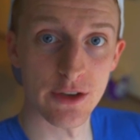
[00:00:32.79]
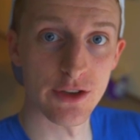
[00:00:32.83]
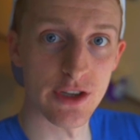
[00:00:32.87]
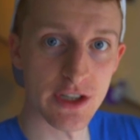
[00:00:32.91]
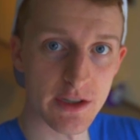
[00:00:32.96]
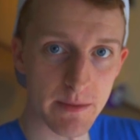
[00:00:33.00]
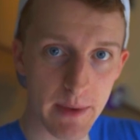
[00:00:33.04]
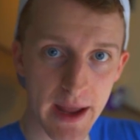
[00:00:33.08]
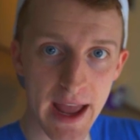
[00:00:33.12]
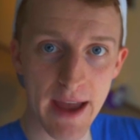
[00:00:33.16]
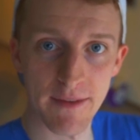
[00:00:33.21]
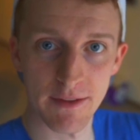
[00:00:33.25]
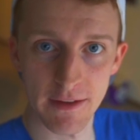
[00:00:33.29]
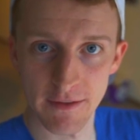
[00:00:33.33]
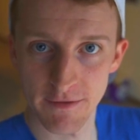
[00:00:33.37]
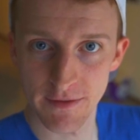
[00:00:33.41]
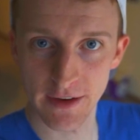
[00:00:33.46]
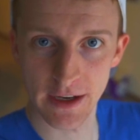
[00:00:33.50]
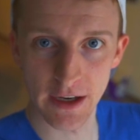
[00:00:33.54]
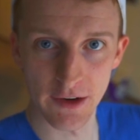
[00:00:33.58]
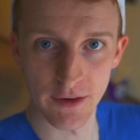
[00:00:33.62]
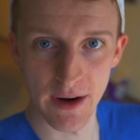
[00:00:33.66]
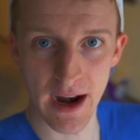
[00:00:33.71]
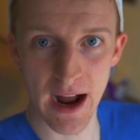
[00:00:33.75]
You just may have to
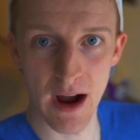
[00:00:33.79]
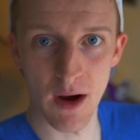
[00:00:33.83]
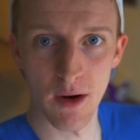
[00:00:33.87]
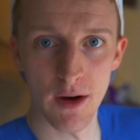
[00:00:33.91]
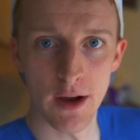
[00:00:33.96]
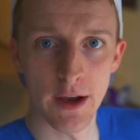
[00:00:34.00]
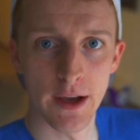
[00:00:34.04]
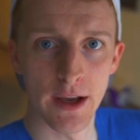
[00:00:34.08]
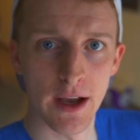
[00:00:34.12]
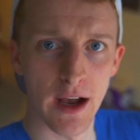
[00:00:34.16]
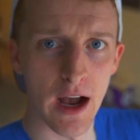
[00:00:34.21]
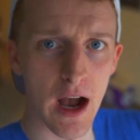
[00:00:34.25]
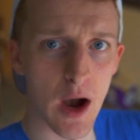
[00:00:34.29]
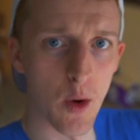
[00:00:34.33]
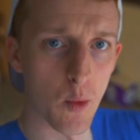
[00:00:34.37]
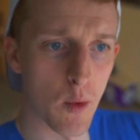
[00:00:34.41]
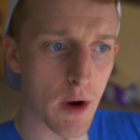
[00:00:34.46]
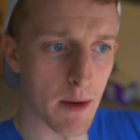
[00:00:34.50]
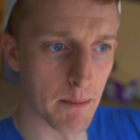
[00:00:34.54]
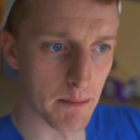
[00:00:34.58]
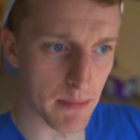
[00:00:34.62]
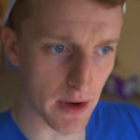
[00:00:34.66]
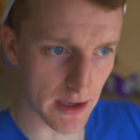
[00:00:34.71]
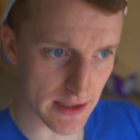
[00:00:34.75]
figure out
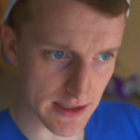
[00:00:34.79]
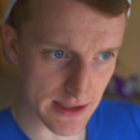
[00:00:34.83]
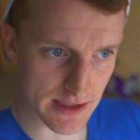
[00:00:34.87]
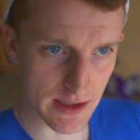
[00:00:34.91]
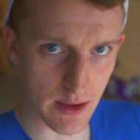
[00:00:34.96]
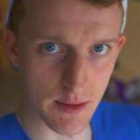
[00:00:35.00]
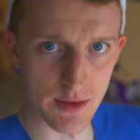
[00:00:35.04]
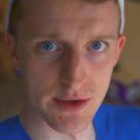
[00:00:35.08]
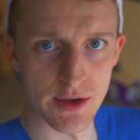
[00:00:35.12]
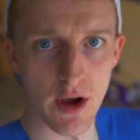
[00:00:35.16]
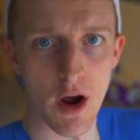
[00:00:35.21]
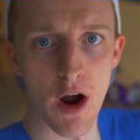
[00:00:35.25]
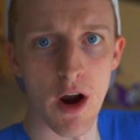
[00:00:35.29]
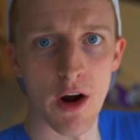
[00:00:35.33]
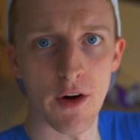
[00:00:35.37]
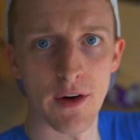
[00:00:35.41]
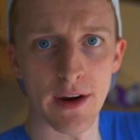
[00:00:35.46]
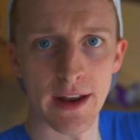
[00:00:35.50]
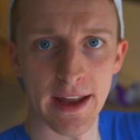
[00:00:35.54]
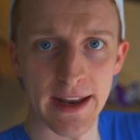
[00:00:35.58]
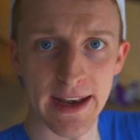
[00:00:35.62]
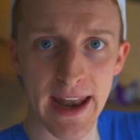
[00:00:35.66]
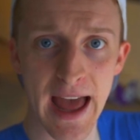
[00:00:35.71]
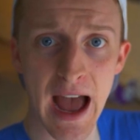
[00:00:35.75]
what buttons those
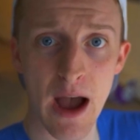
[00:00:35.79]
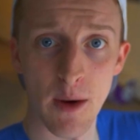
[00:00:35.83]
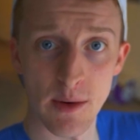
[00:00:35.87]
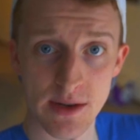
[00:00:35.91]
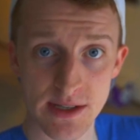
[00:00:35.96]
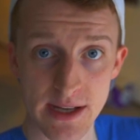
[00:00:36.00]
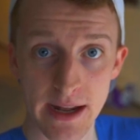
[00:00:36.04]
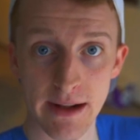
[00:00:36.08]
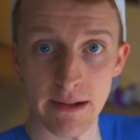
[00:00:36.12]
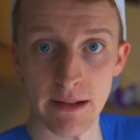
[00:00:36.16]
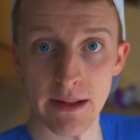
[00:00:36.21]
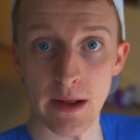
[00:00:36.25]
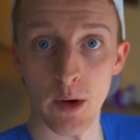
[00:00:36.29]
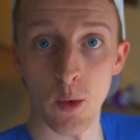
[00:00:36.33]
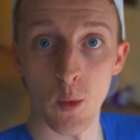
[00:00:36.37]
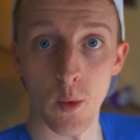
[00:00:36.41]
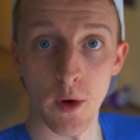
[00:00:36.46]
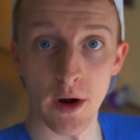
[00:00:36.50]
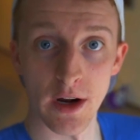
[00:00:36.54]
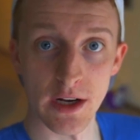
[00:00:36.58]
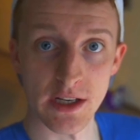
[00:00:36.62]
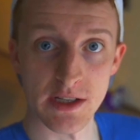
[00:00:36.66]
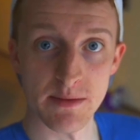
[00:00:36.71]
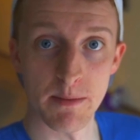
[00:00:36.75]
are and how exactly it
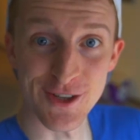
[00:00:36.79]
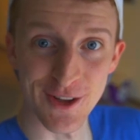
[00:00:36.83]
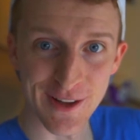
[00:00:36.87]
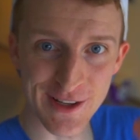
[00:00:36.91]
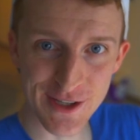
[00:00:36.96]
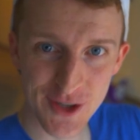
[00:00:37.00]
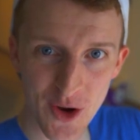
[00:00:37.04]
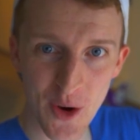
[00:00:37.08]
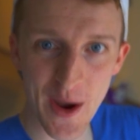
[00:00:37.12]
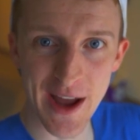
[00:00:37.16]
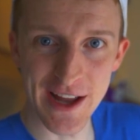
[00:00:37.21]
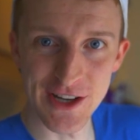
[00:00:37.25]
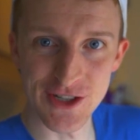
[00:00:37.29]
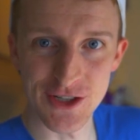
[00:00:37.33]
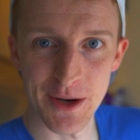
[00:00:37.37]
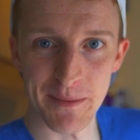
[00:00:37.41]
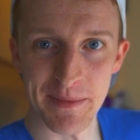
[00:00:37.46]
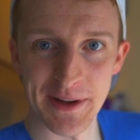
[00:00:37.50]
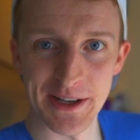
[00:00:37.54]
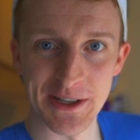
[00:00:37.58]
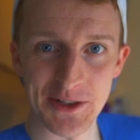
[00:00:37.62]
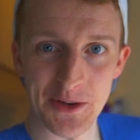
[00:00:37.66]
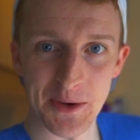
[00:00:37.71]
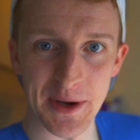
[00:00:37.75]
works. So let's go ahead and
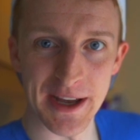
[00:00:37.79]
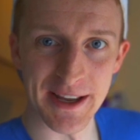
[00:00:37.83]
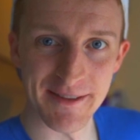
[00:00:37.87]
jump into